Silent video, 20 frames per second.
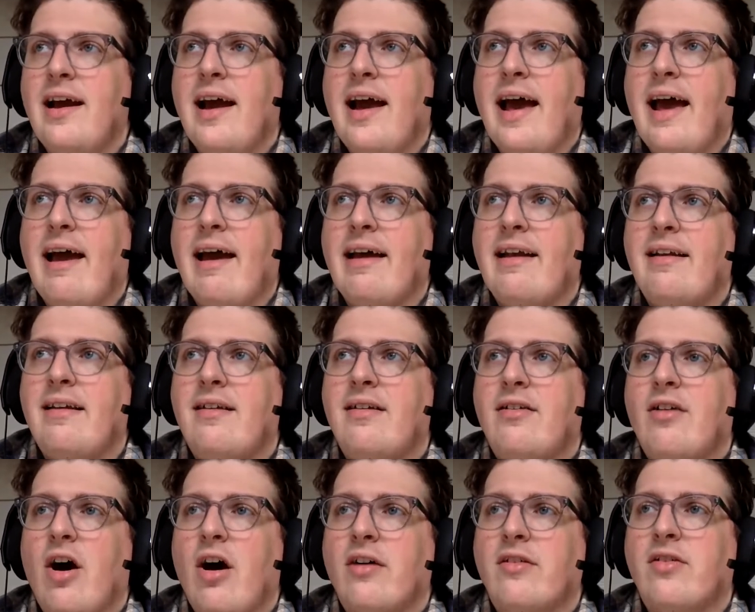and
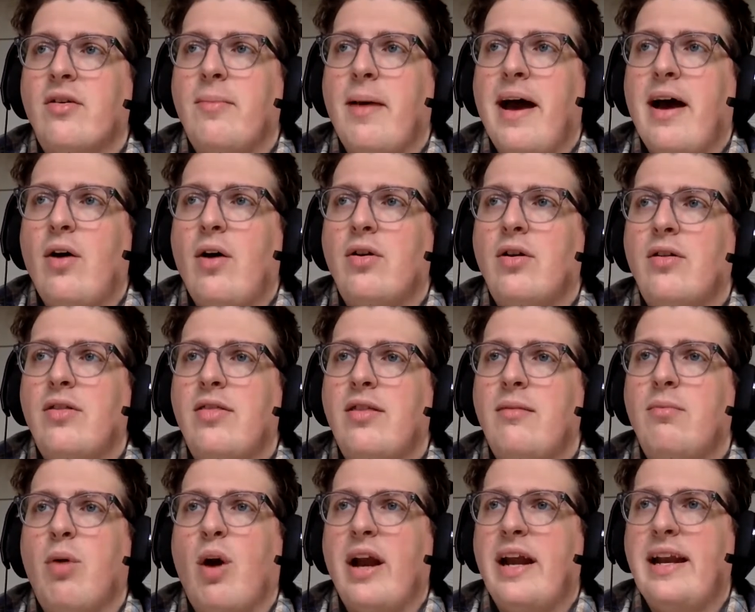talks about
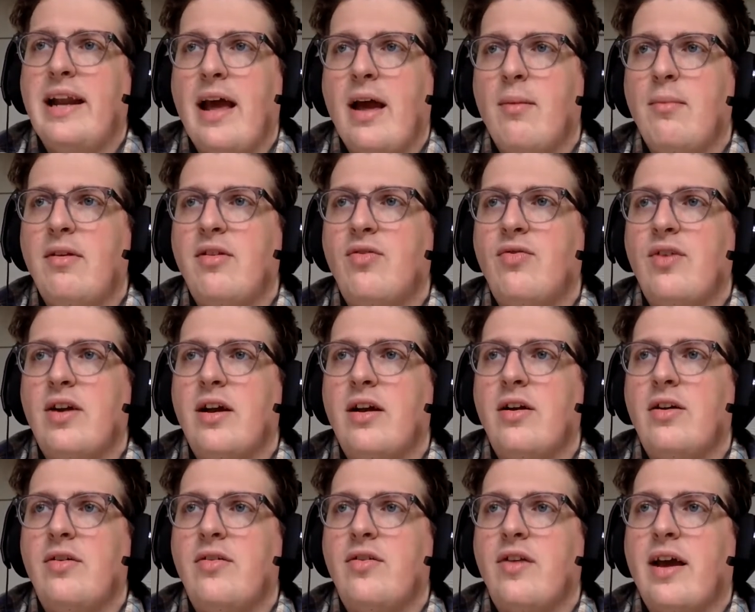the brain
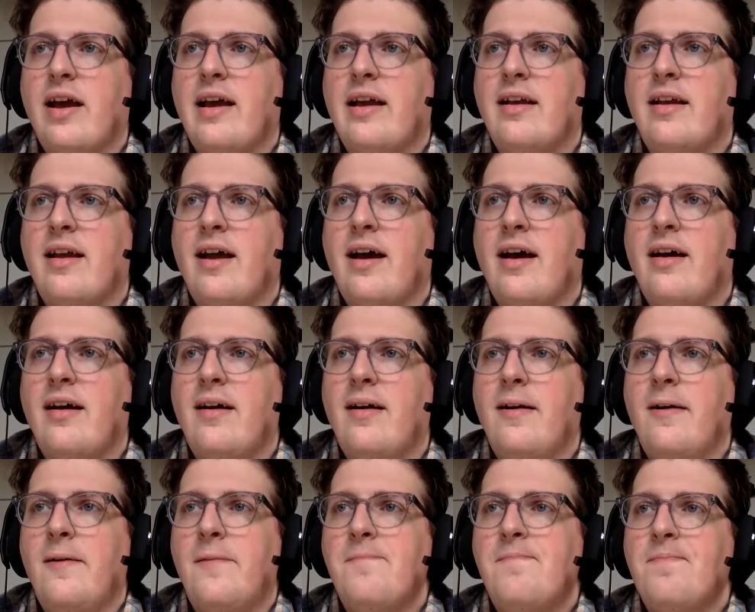hemispheres and
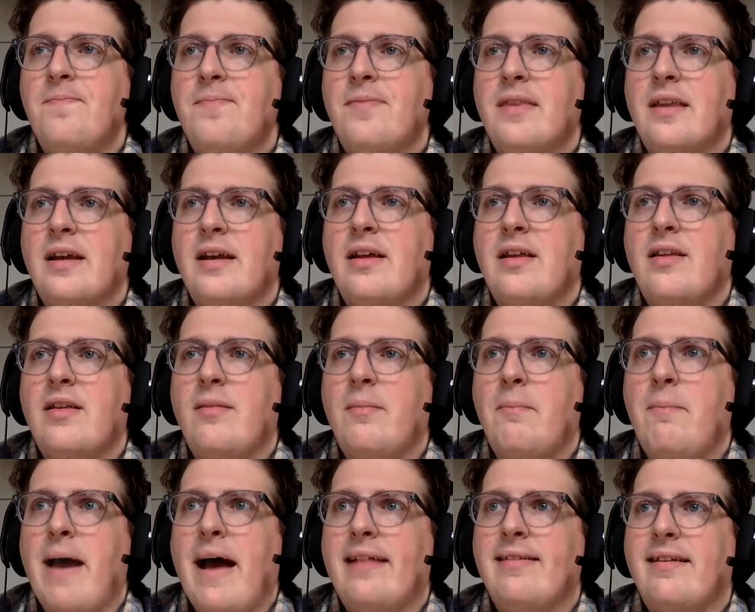
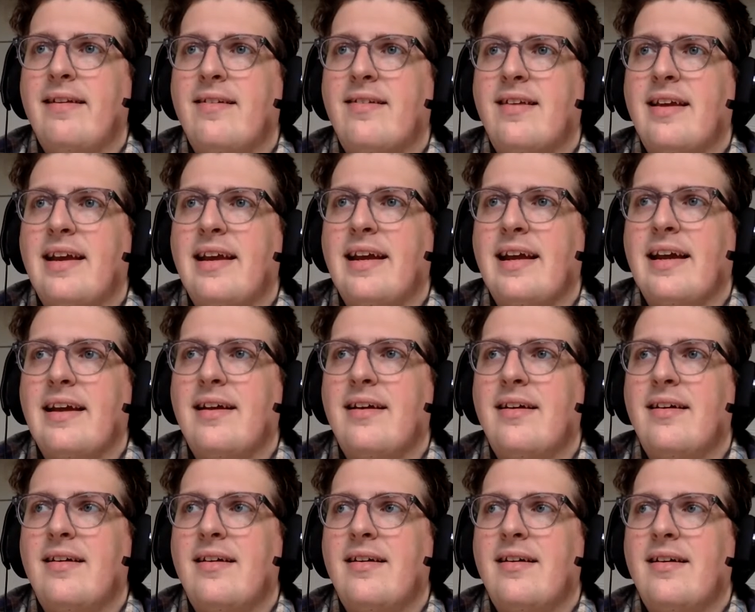balancing
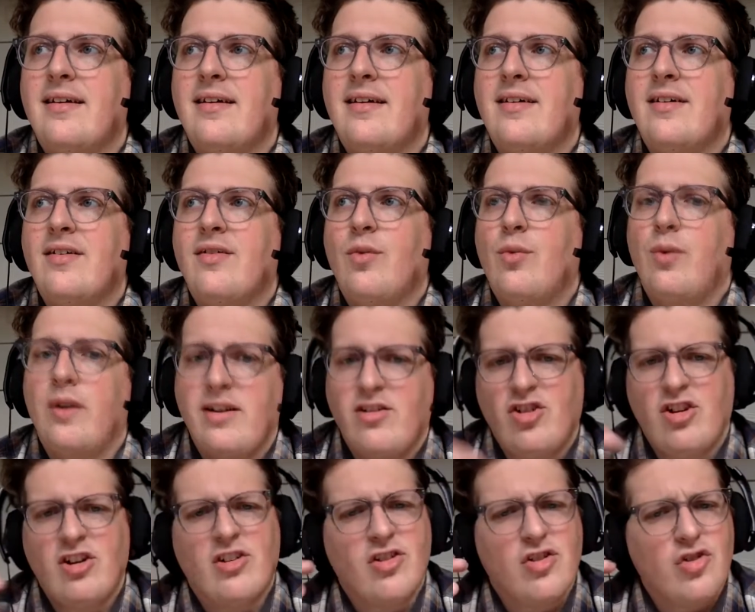
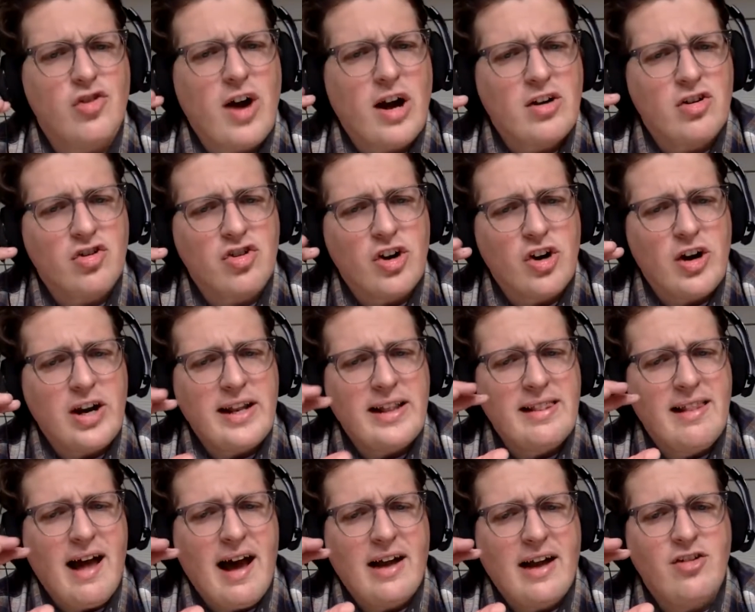rigid structure and
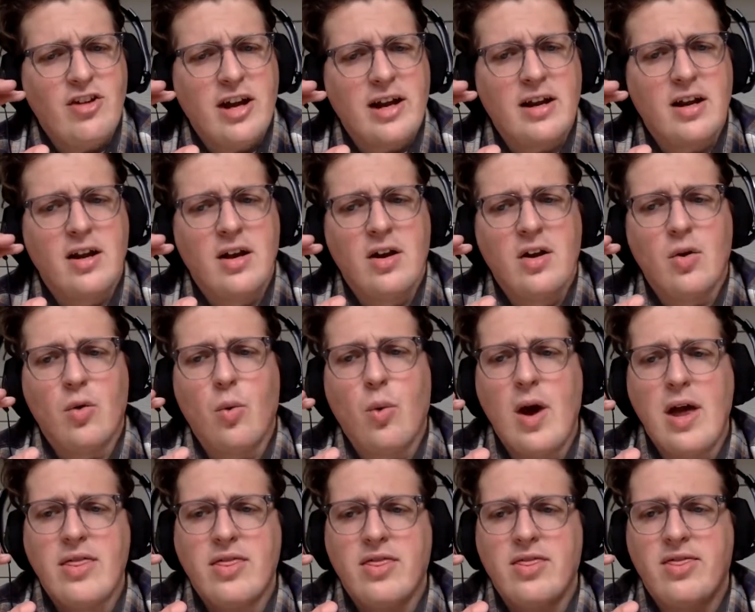logic
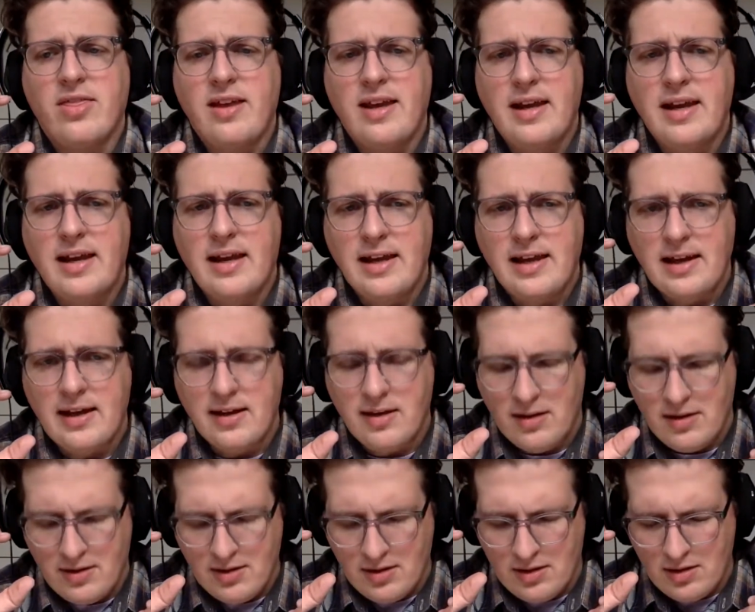with the
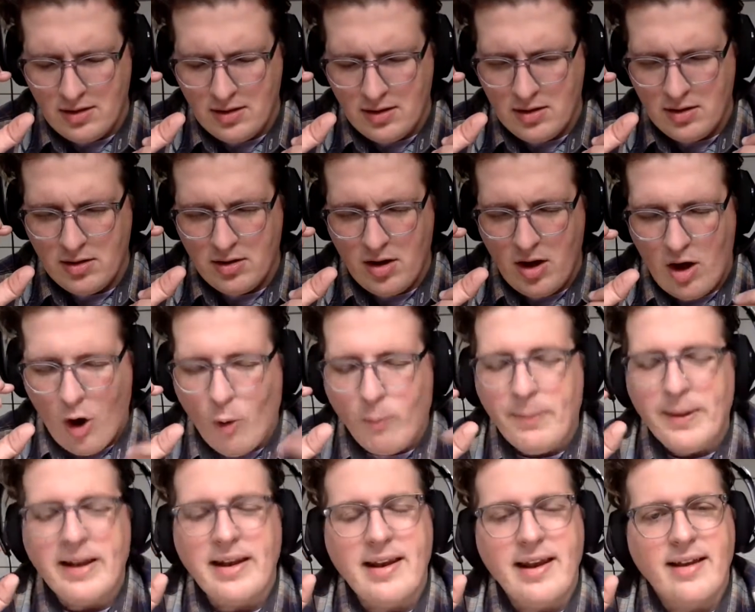
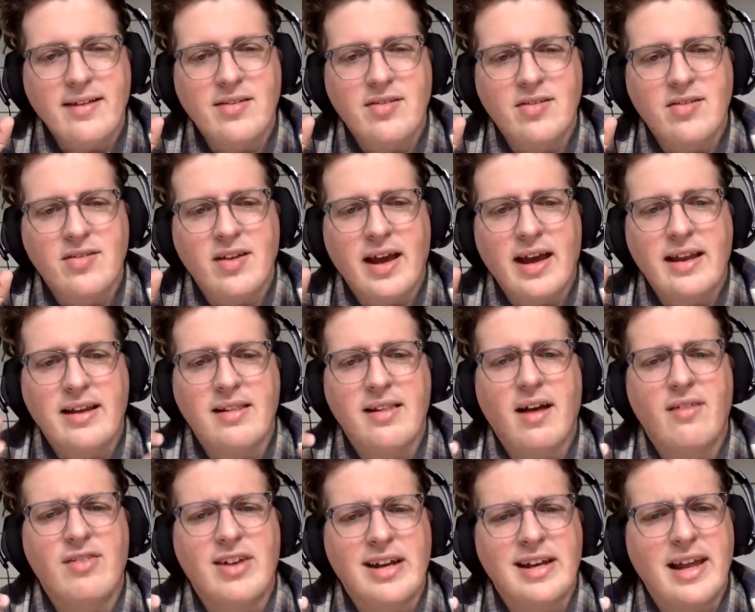openness and
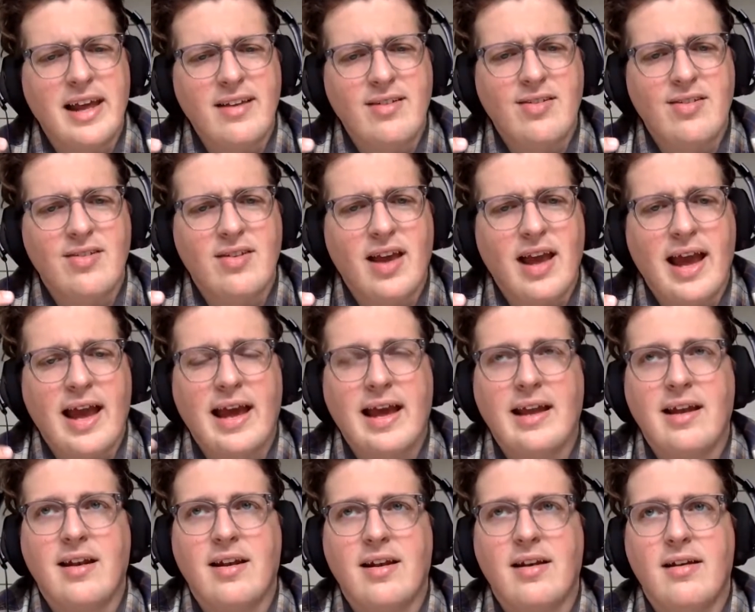lovingness
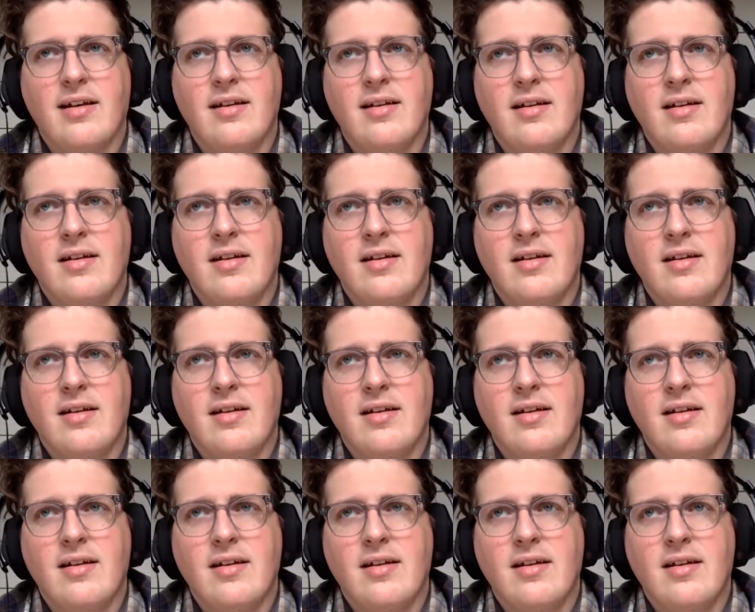and